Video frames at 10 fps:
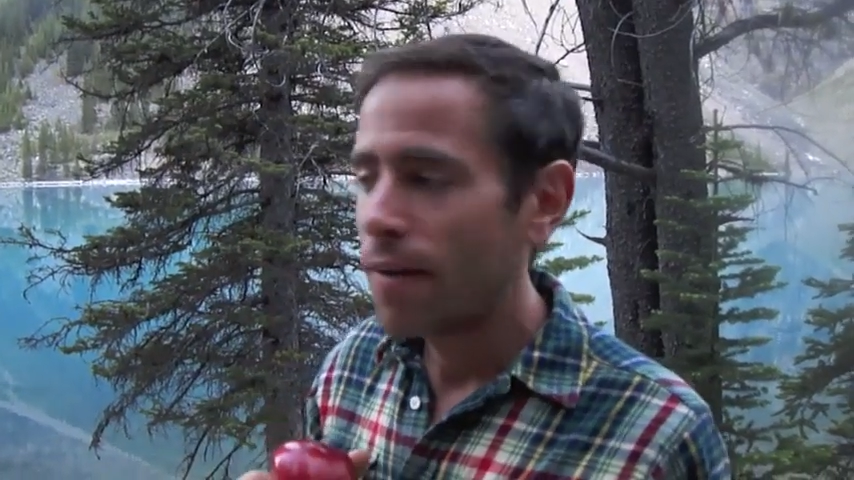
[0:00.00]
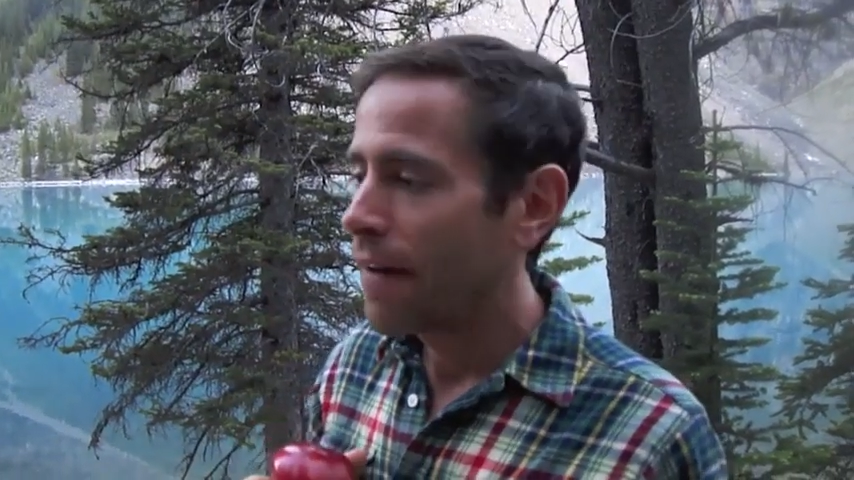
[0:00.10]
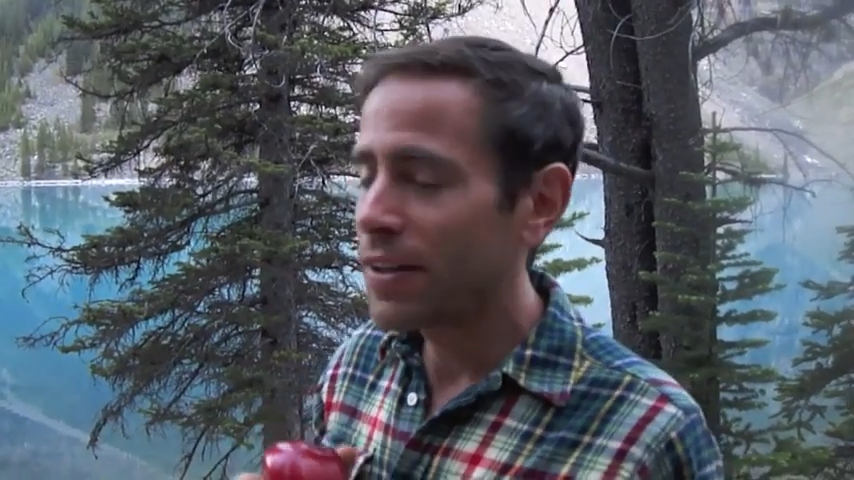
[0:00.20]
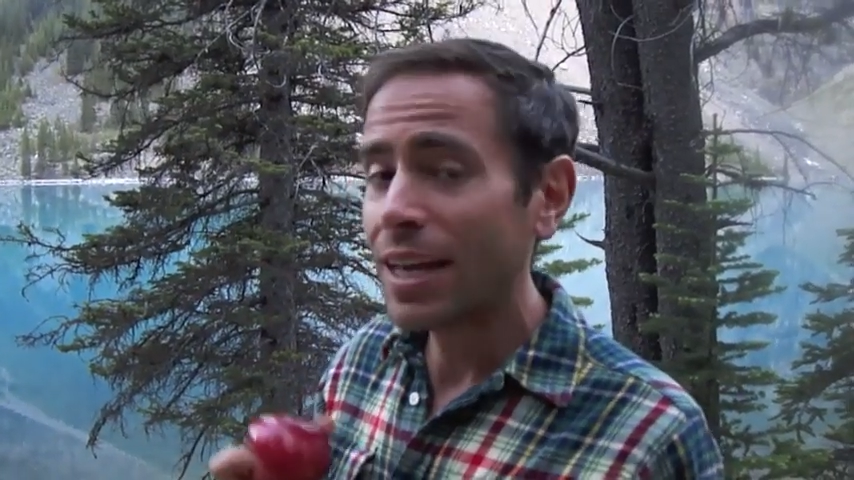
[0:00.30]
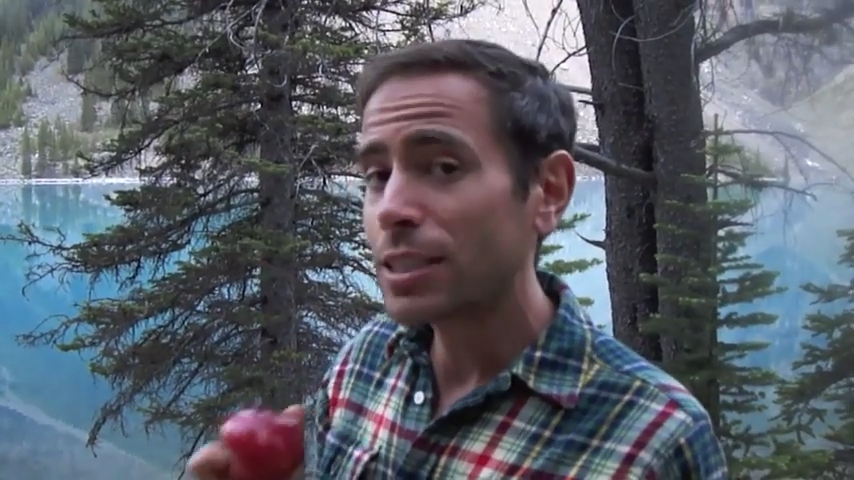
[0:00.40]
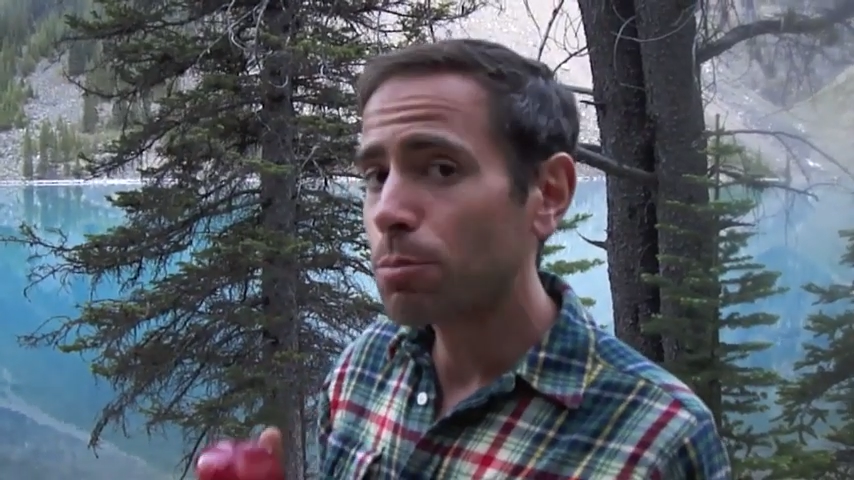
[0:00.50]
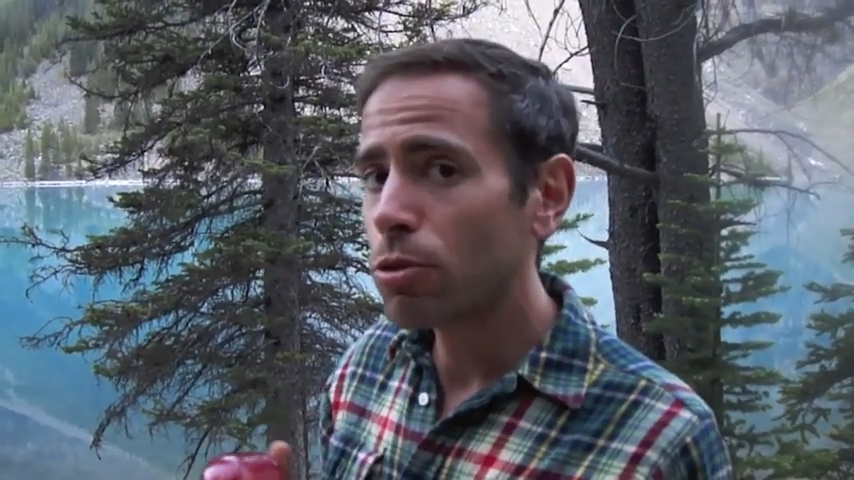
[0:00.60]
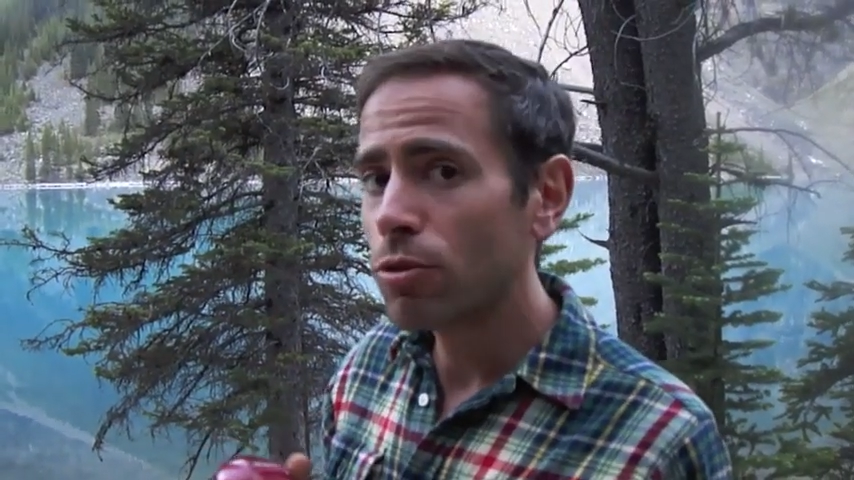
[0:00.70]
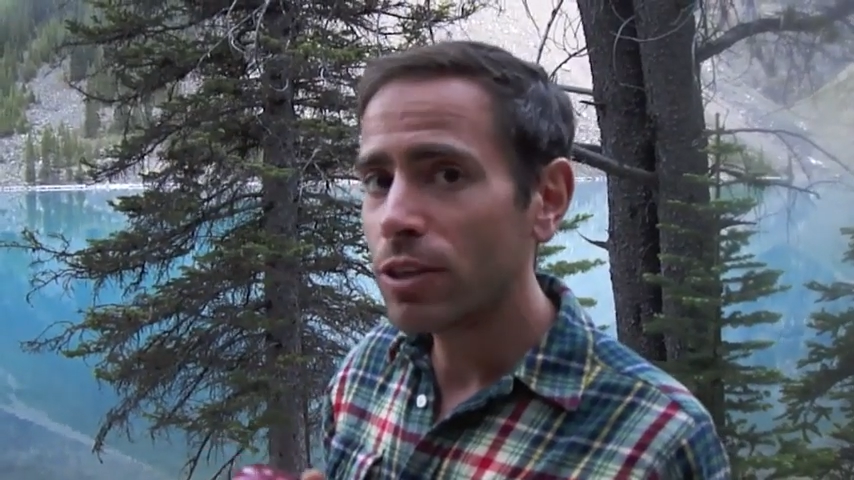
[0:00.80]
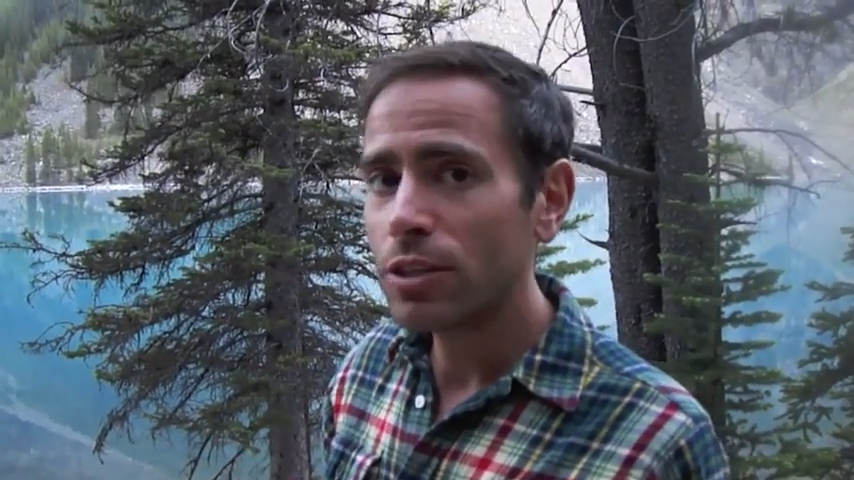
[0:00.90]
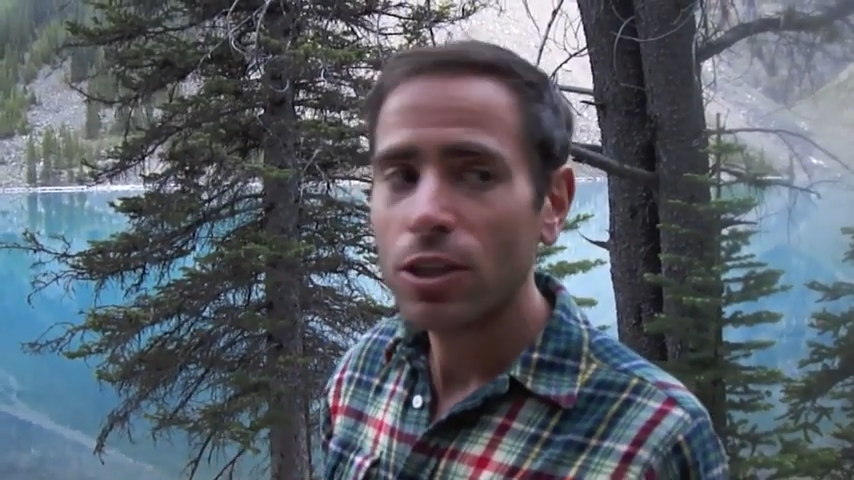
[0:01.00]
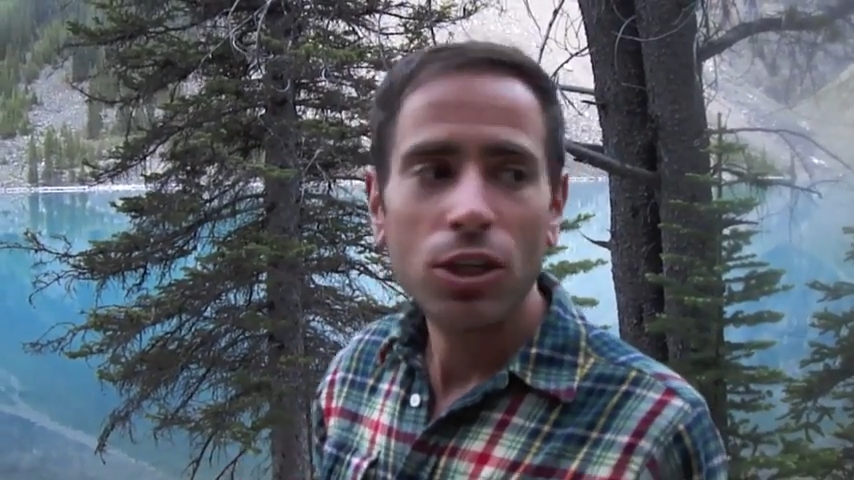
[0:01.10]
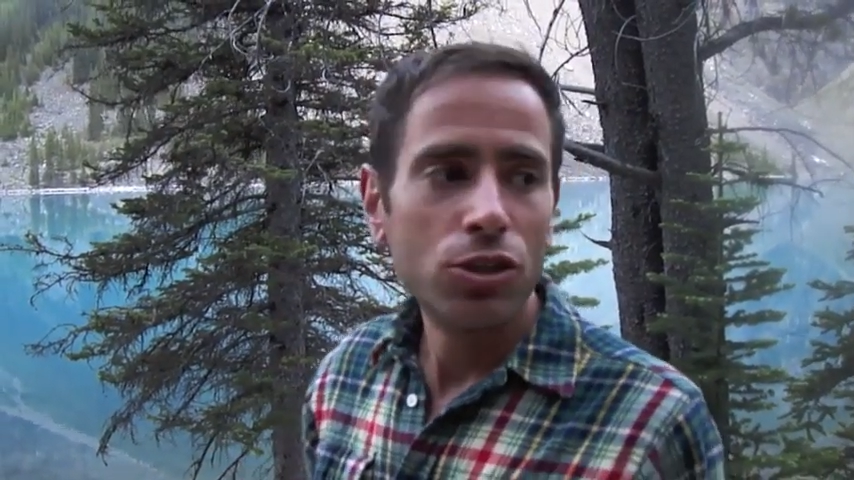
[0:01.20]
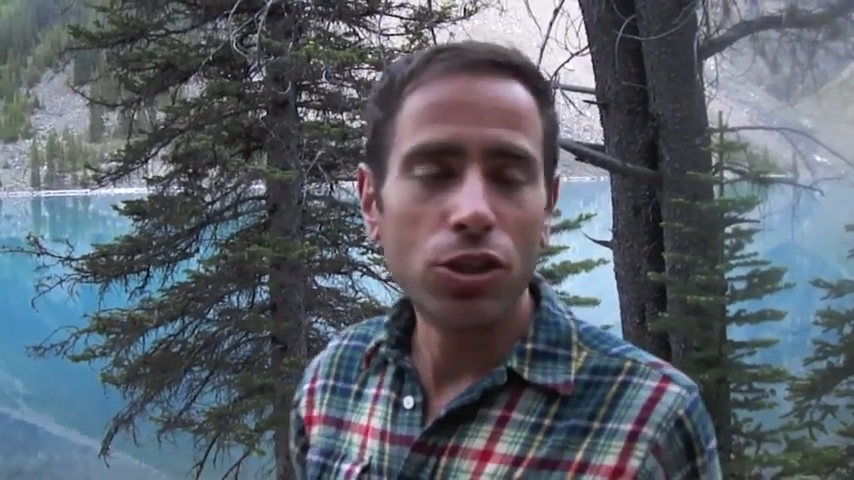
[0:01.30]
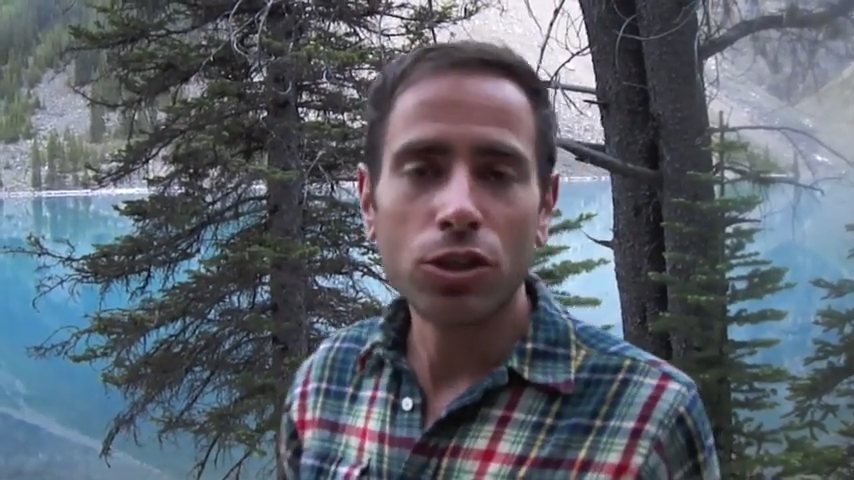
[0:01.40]
I think that's proven.
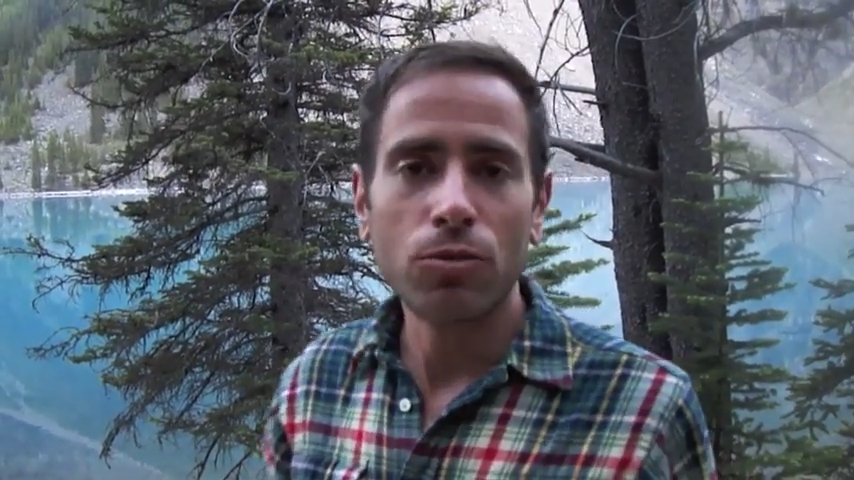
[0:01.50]
Just